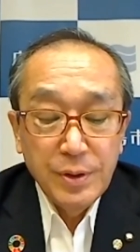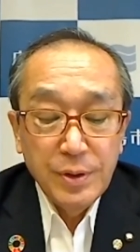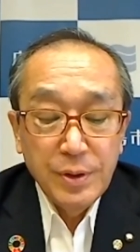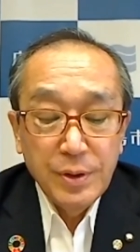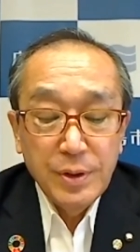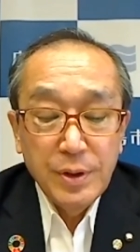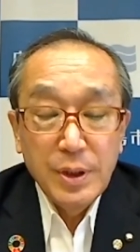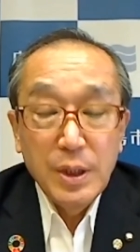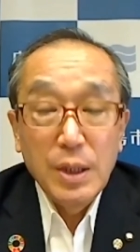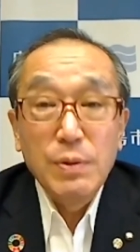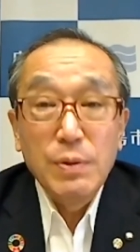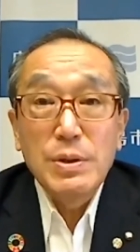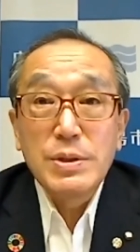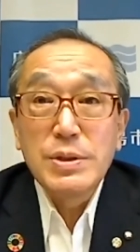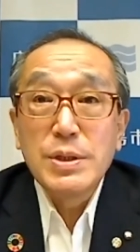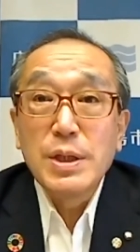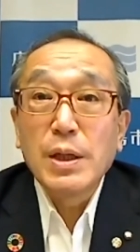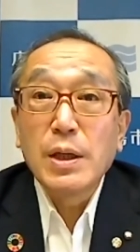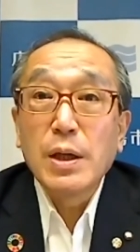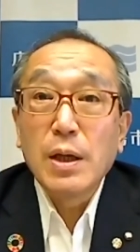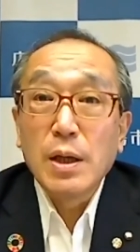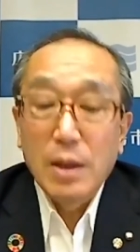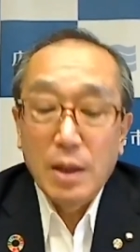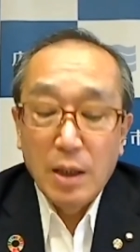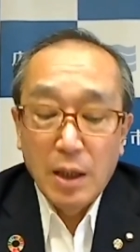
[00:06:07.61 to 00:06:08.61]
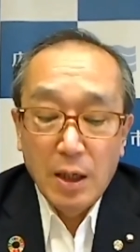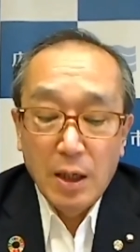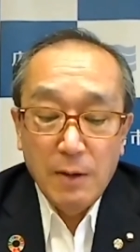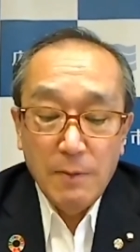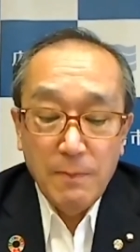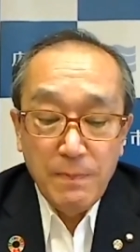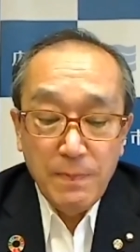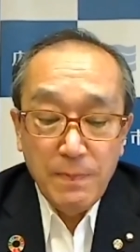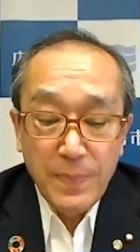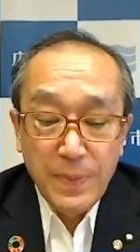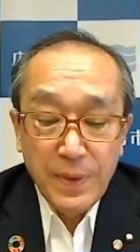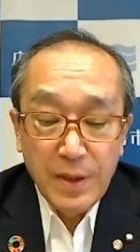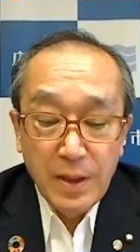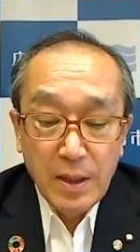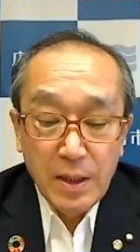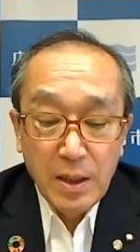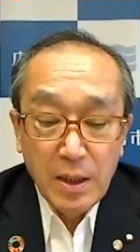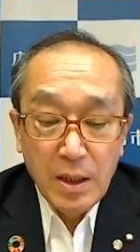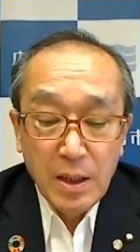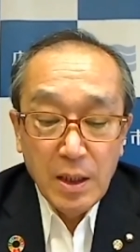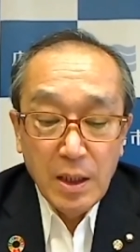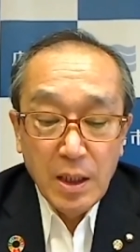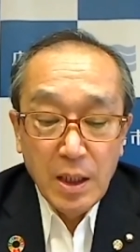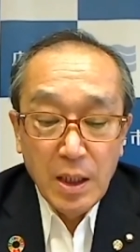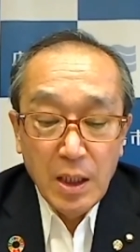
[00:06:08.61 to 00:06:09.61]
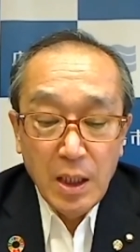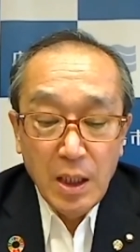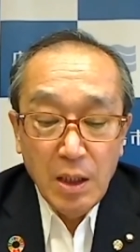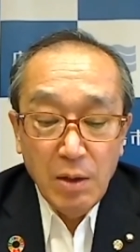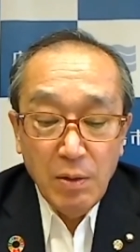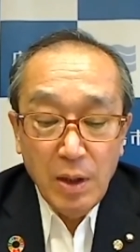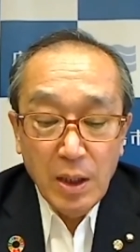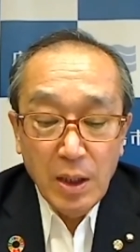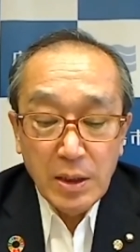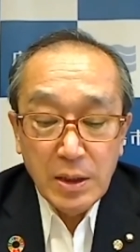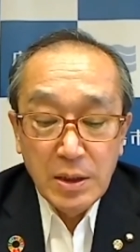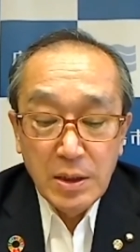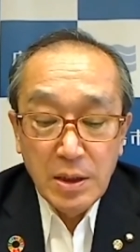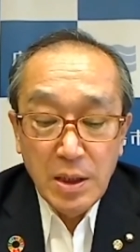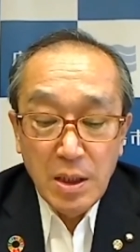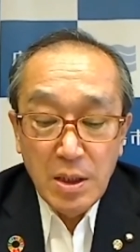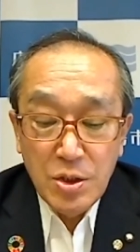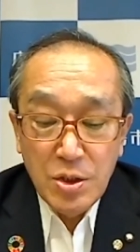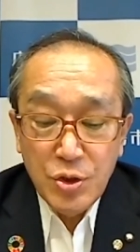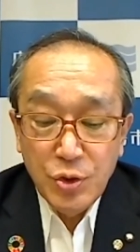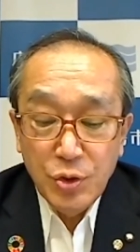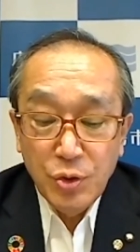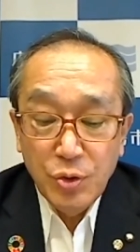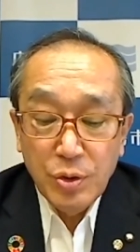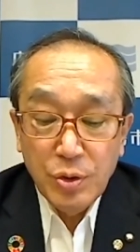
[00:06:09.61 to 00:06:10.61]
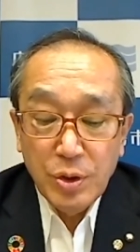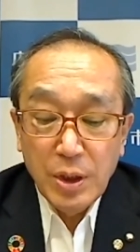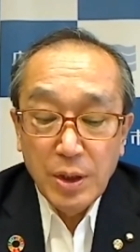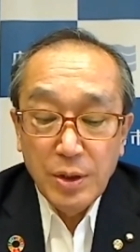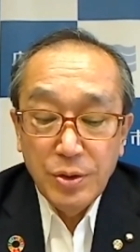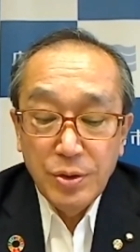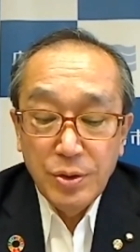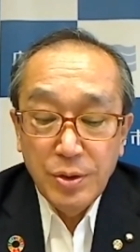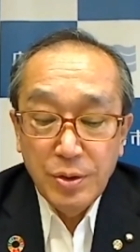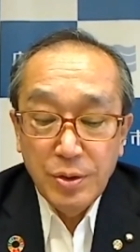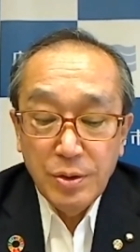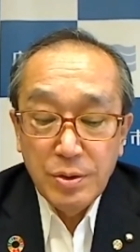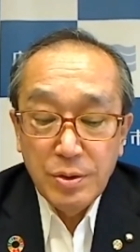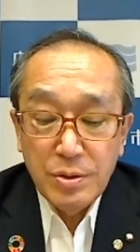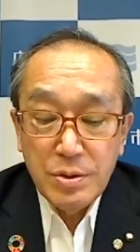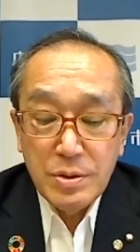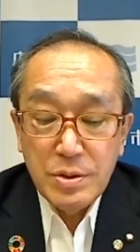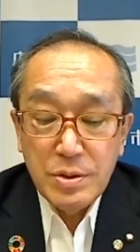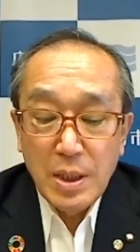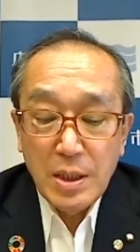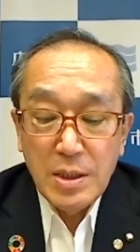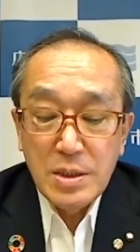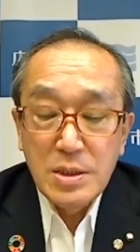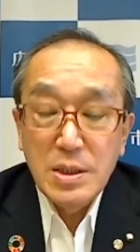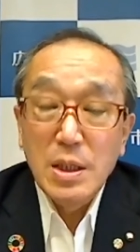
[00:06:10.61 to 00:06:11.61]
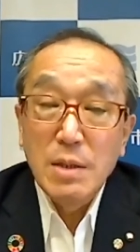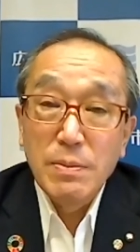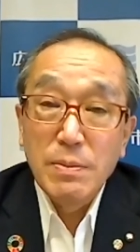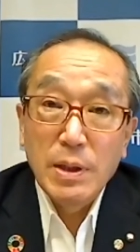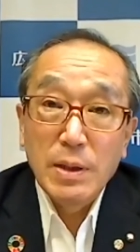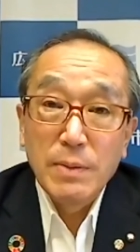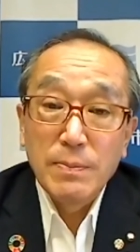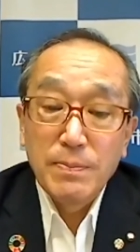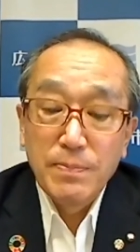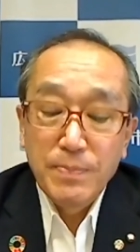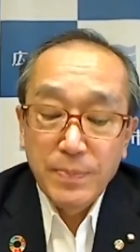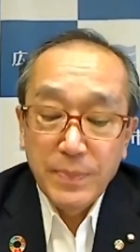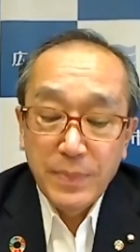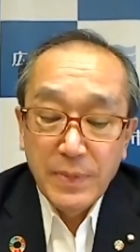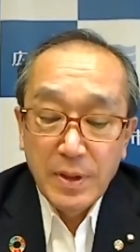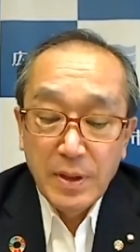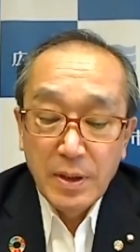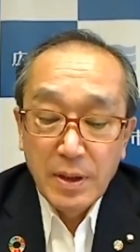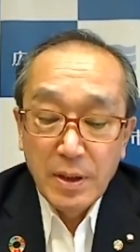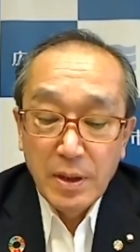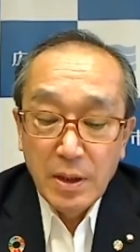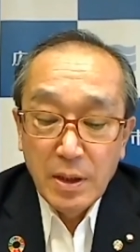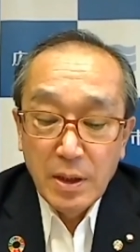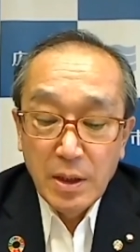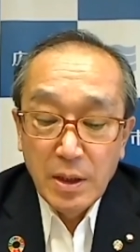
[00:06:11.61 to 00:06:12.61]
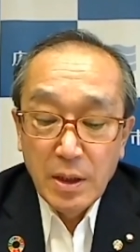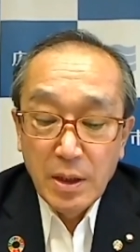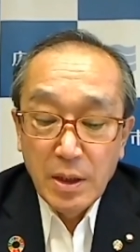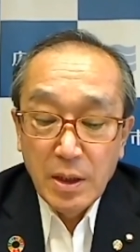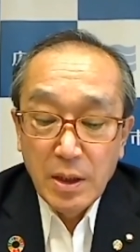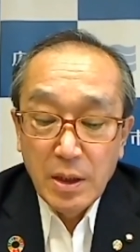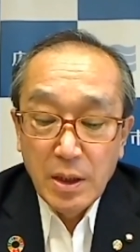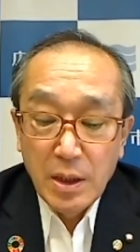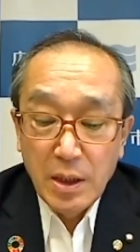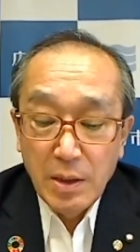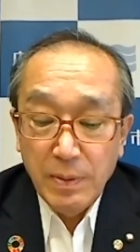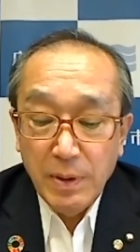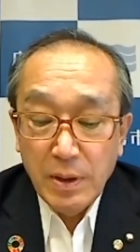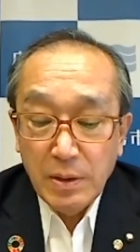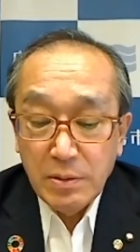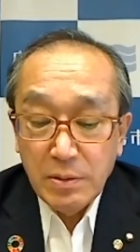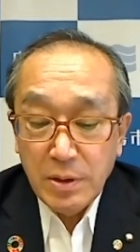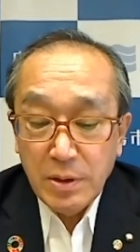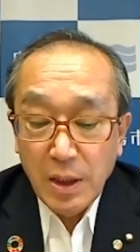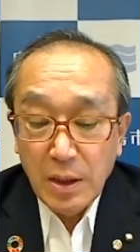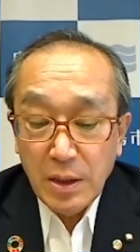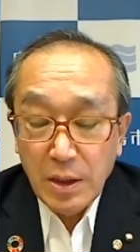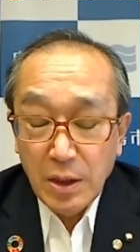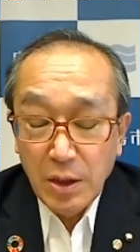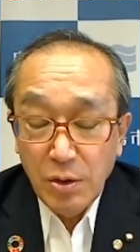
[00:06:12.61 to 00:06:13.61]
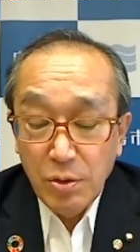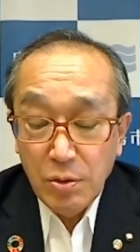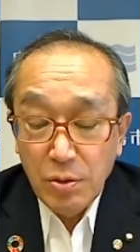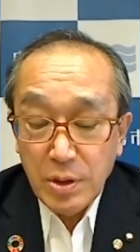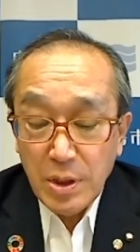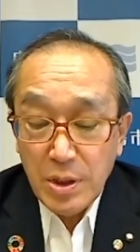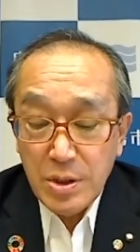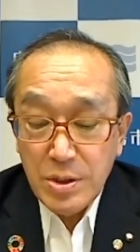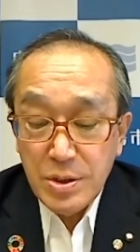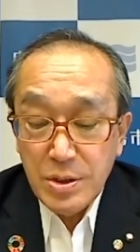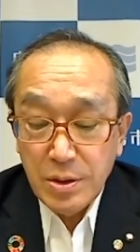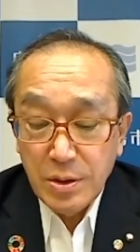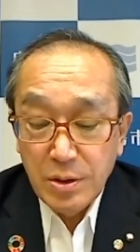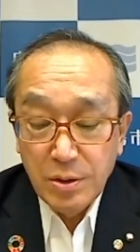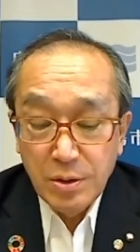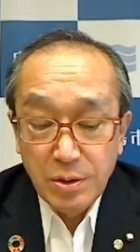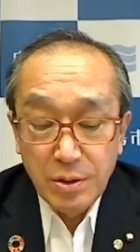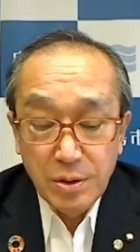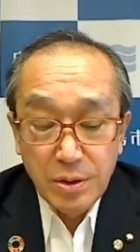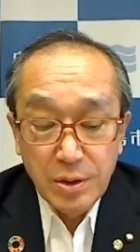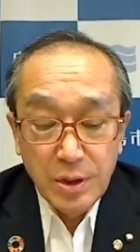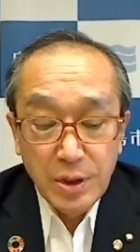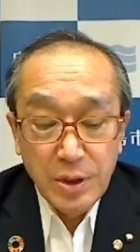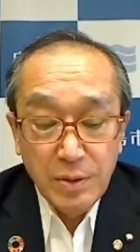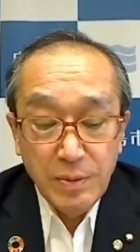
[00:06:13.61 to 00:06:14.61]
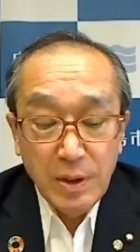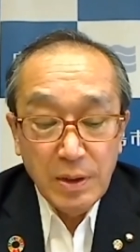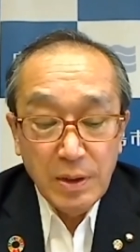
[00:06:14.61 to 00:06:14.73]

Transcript: Every year I read out the Peace Declaration at the anniversary day of the atomic bombing.